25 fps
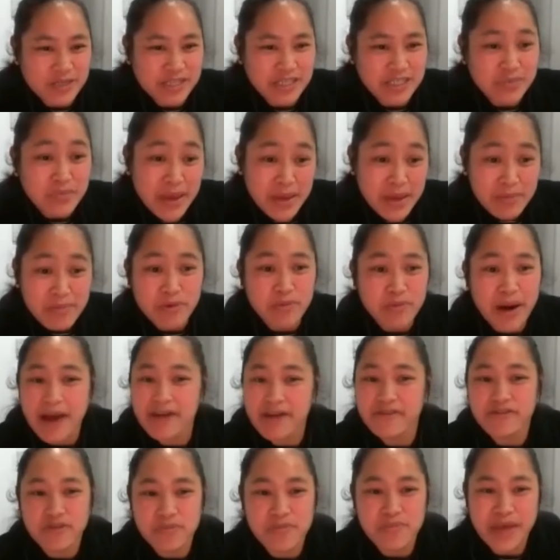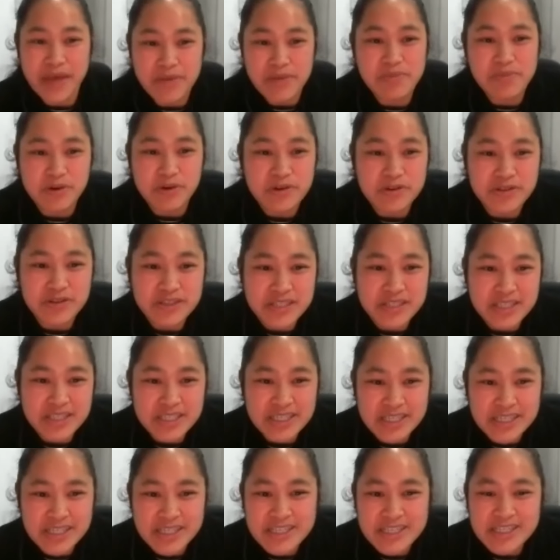sales, which is people buy from people.
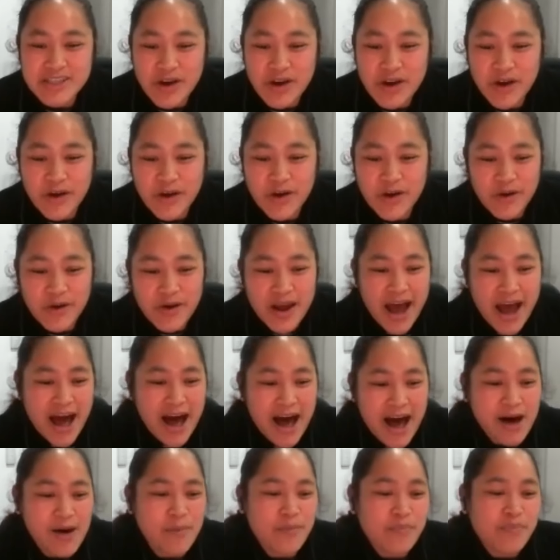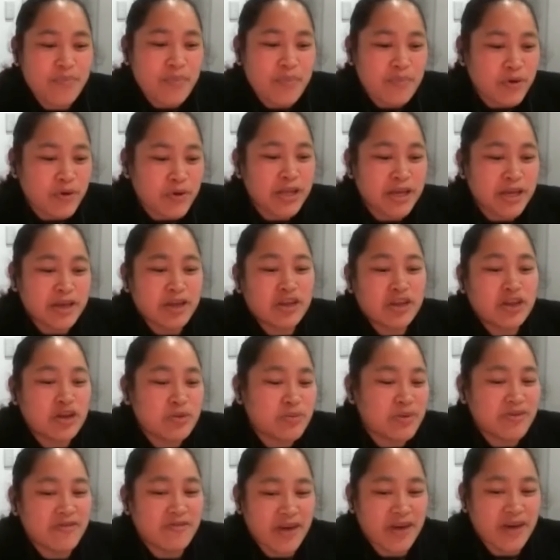So putting a
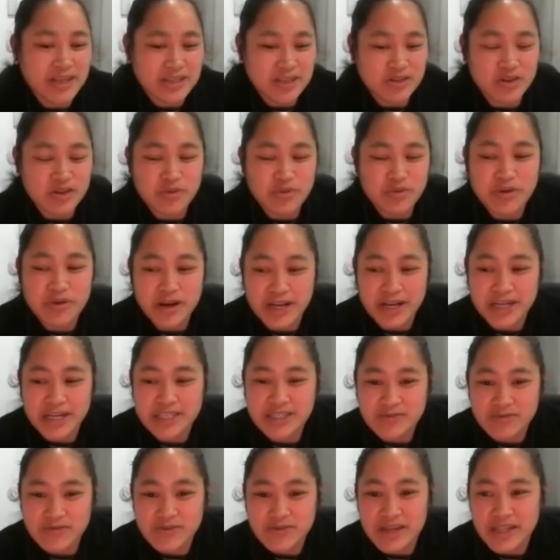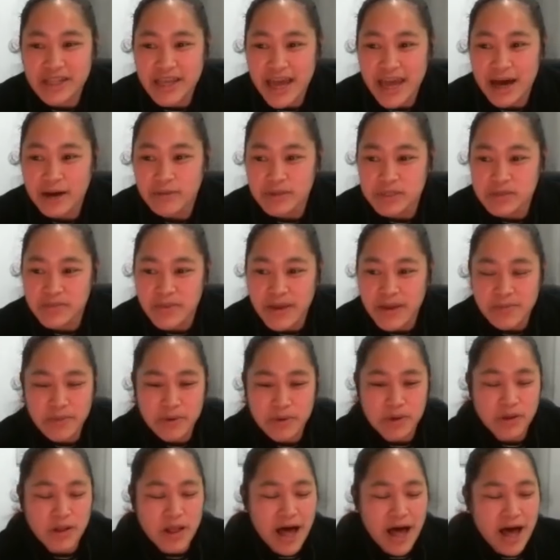human face on your product really helps
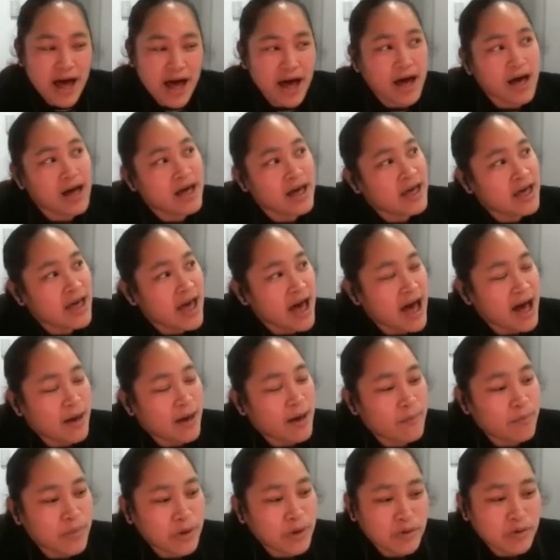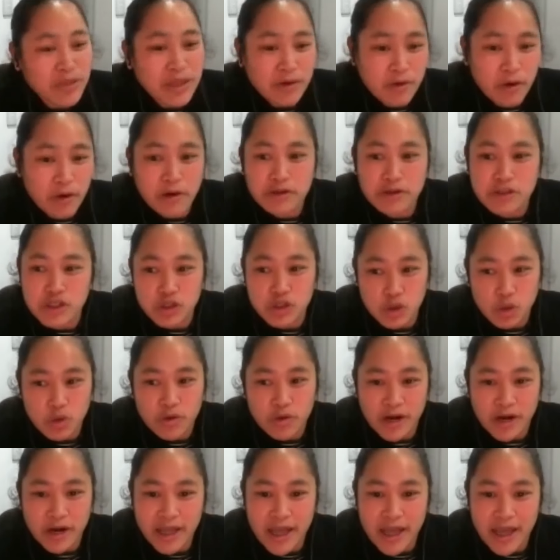people build their own
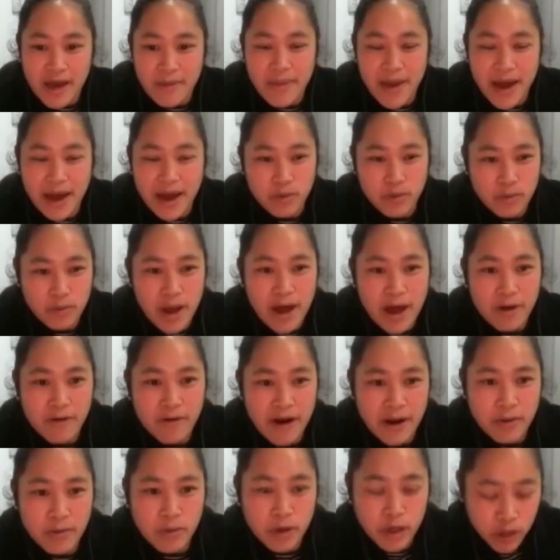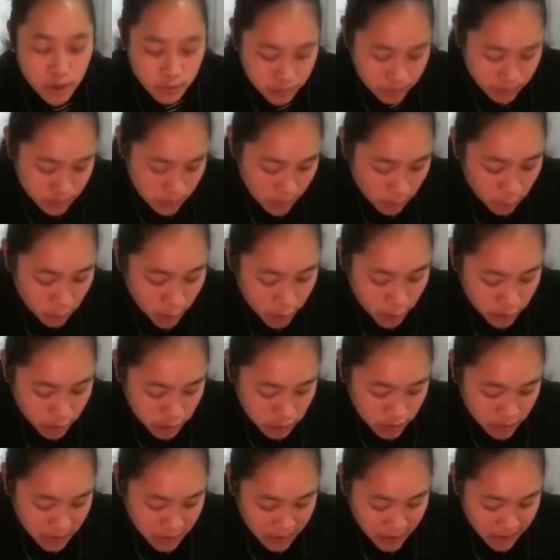story around
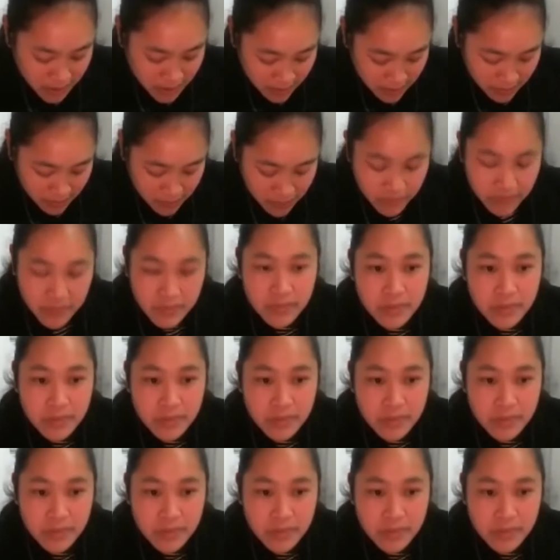what you're doing.